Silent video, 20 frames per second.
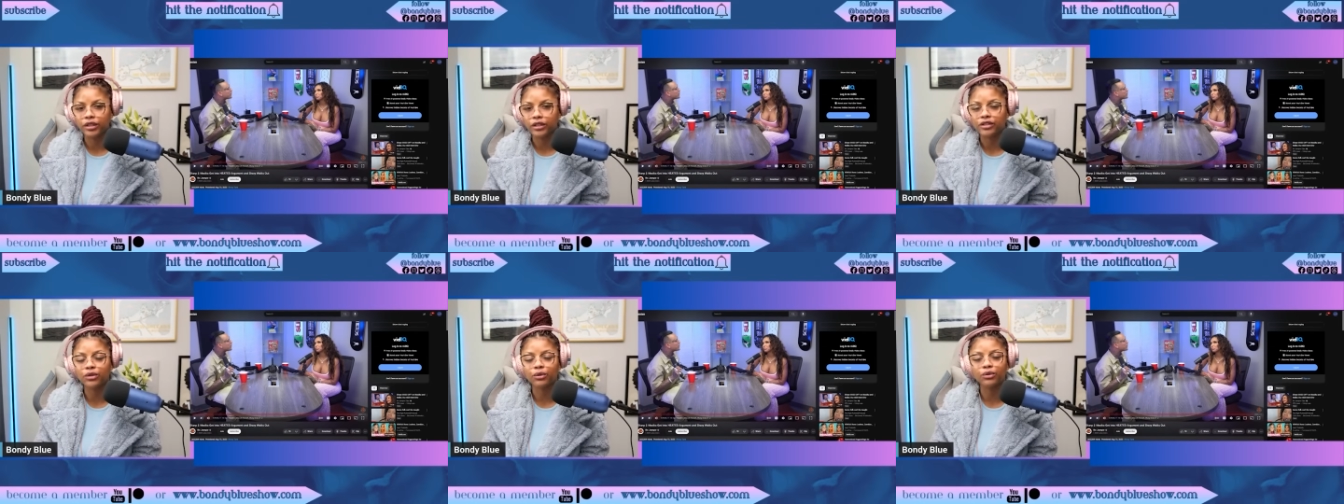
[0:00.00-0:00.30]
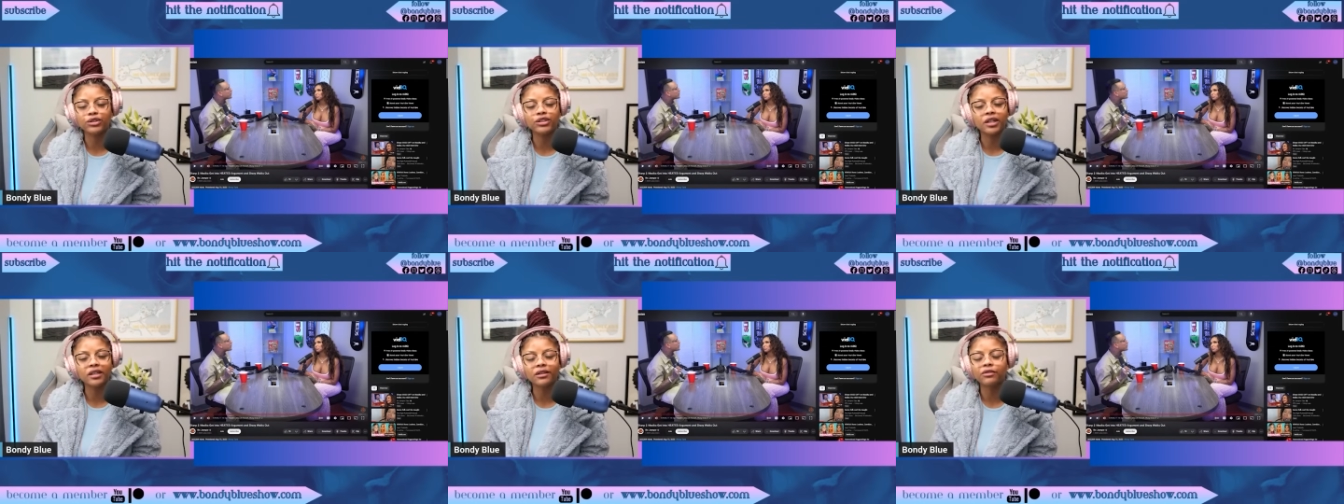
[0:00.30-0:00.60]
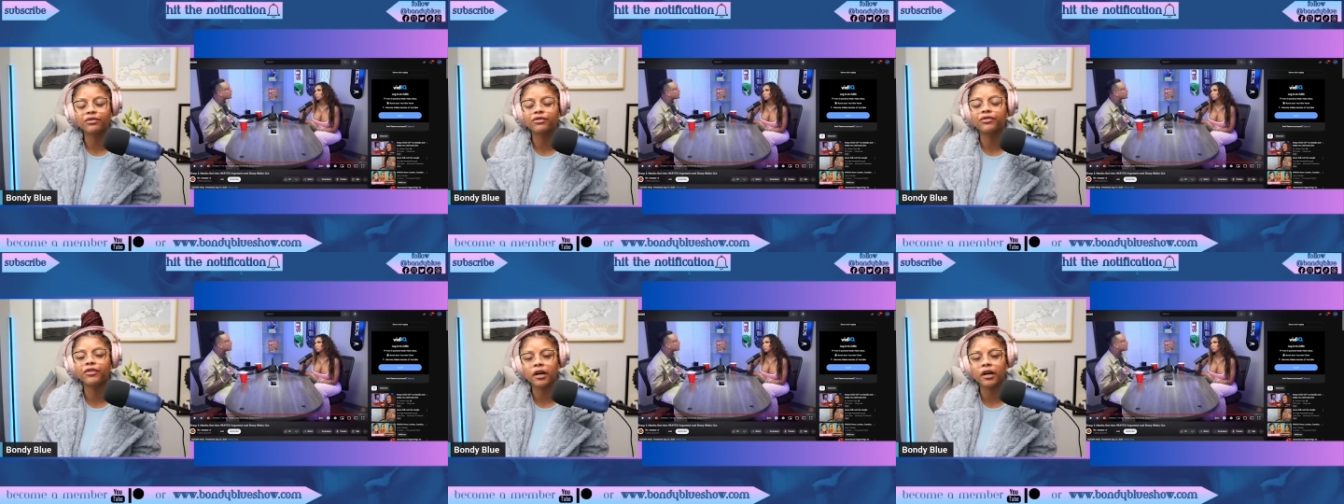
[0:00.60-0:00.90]
So shut the
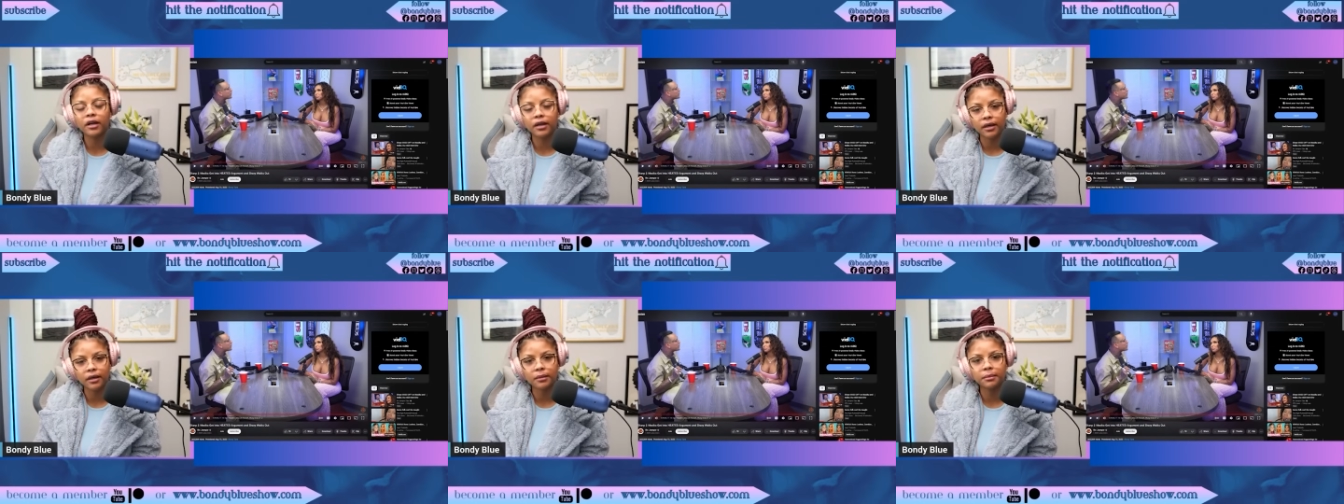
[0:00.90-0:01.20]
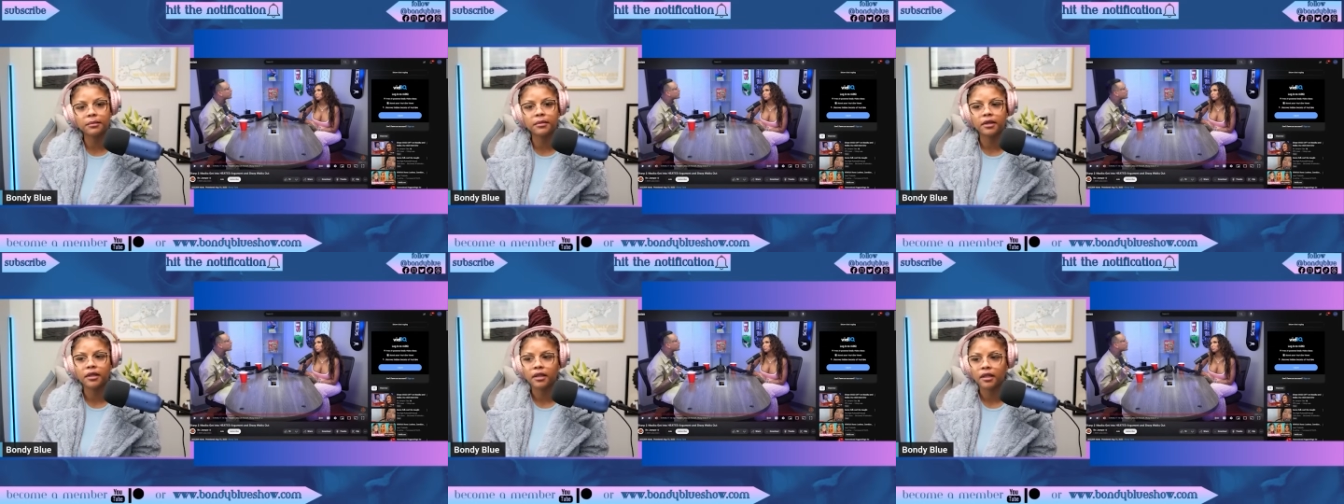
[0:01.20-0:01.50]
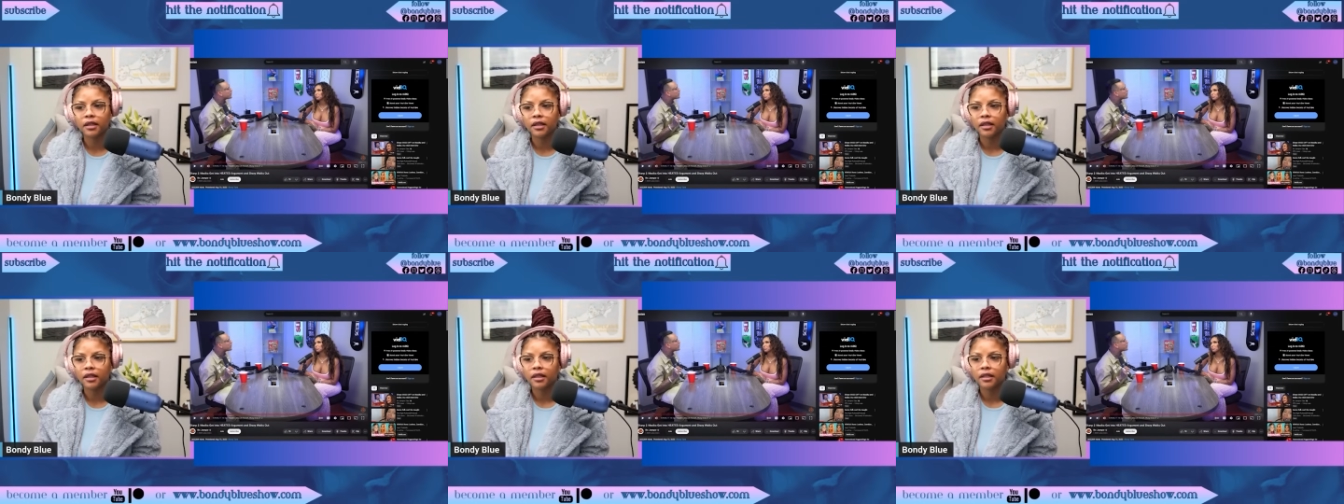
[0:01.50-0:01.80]
fuck up.
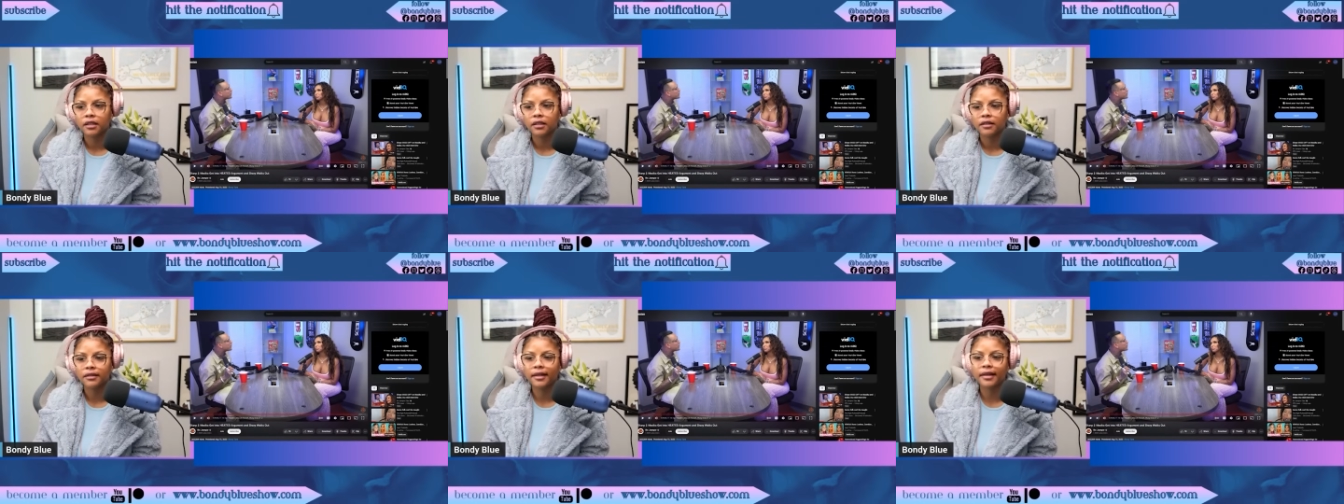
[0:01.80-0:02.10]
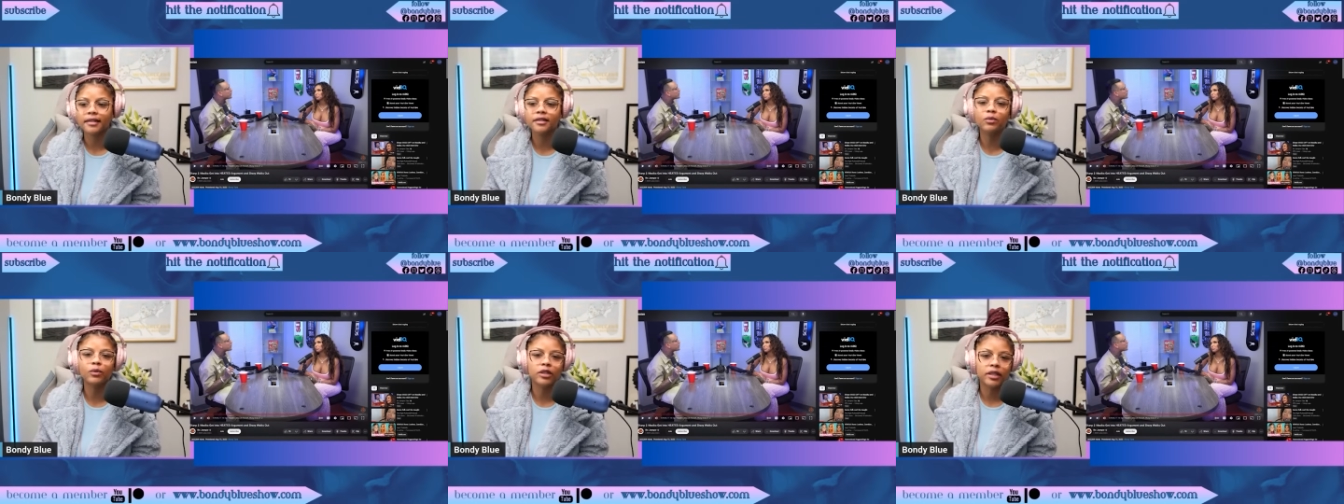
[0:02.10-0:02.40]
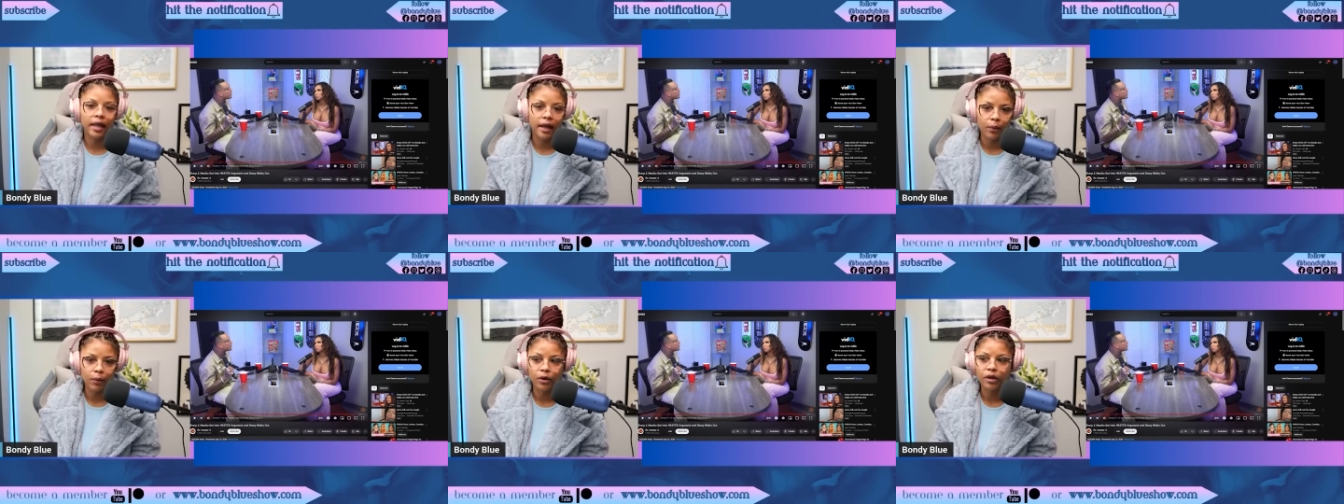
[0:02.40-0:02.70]
That's what
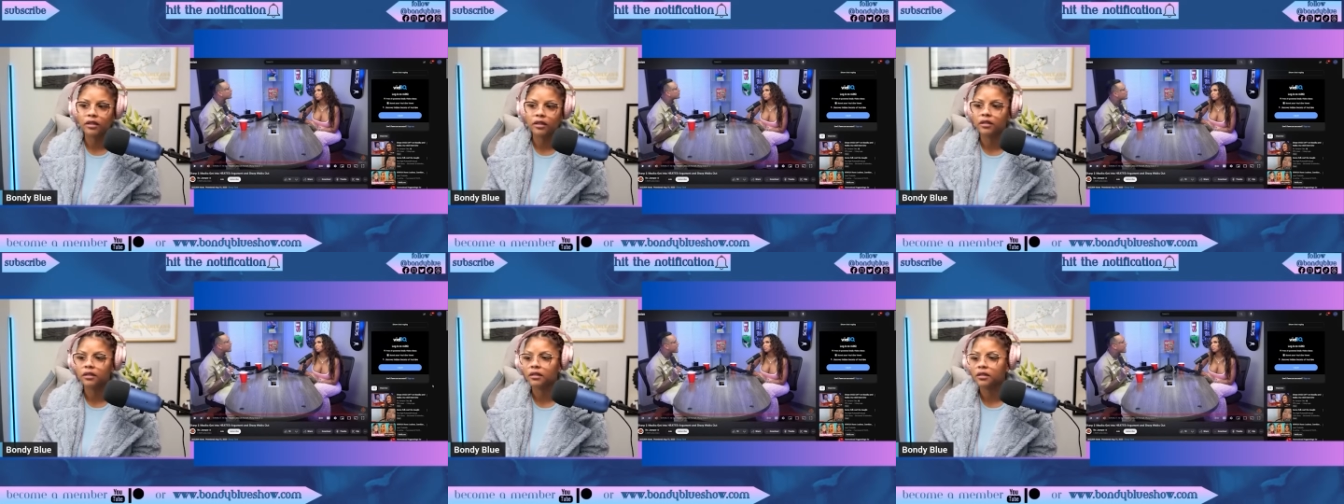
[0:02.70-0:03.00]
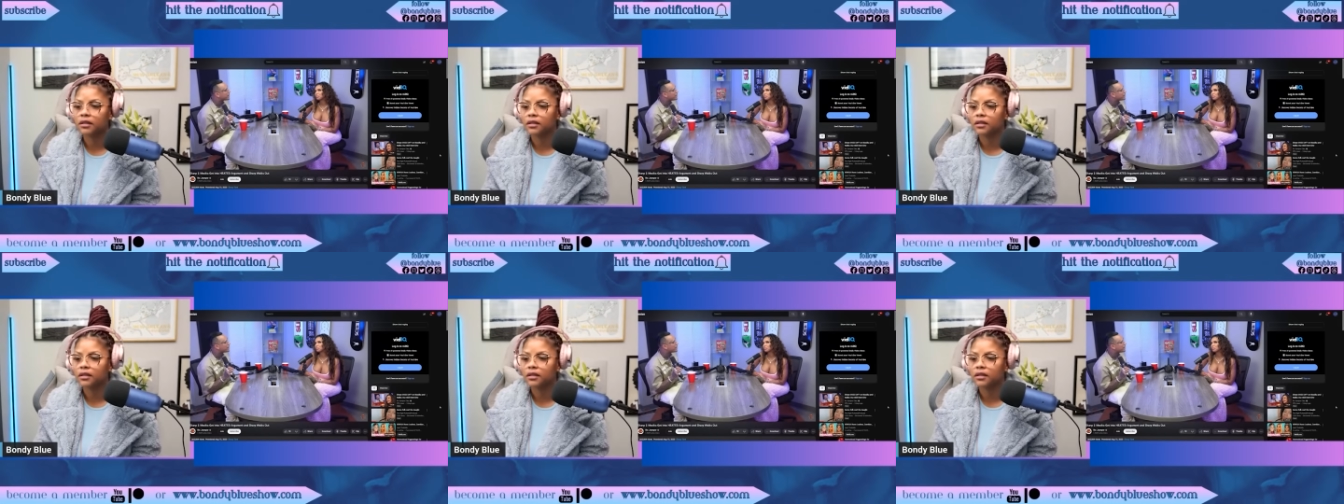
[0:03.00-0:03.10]
that was. Yeah.